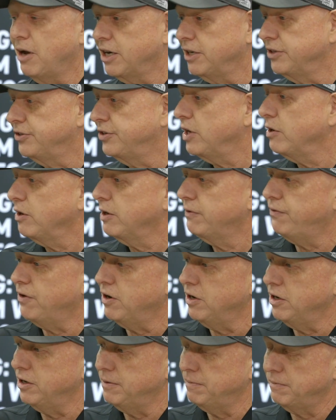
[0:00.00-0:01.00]
on a dairy
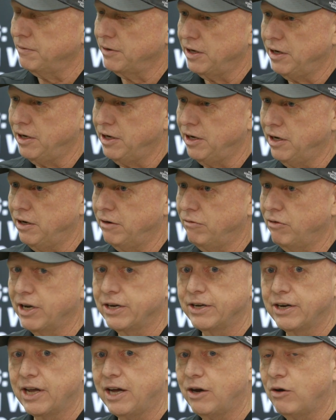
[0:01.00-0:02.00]
farm, uh,
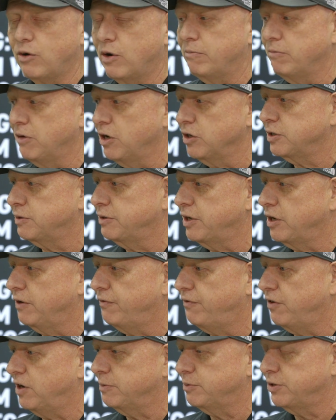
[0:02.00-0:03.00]
right now what most
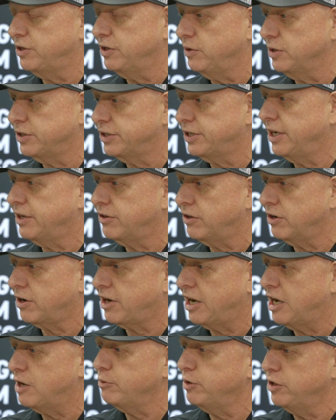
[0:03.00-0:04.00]
dairy farms do is take their
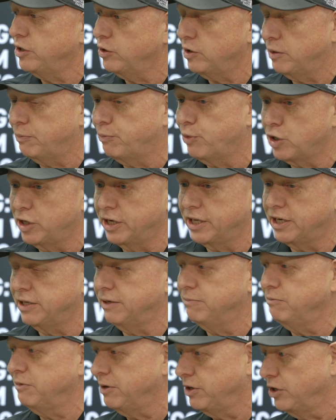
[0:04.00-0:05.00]
cow manure and put it in
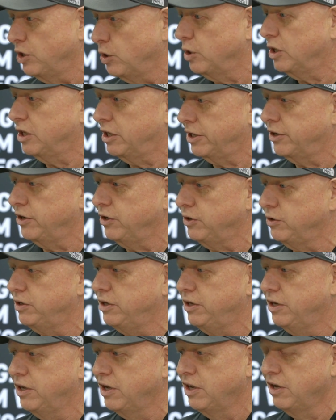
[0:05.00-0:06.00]
a manure
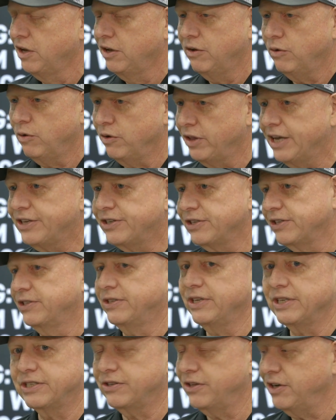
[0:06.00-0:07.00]
lagoon. Well, that just
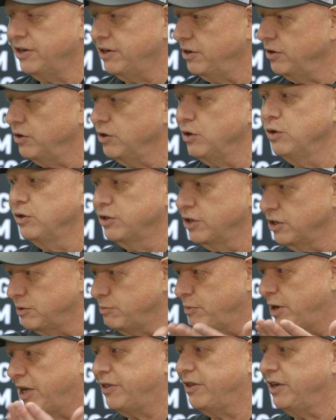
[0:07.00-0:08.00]
sits there and
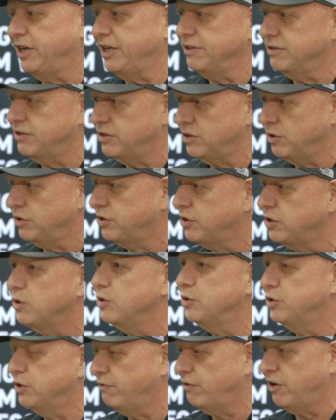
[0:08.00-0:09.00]
oozes methane, so
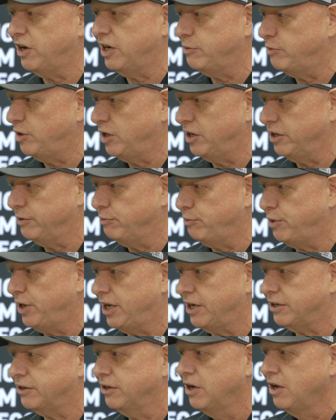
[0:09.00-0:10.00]
huge environmental
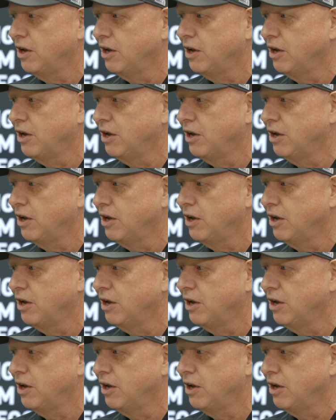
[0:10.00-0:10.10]
impact.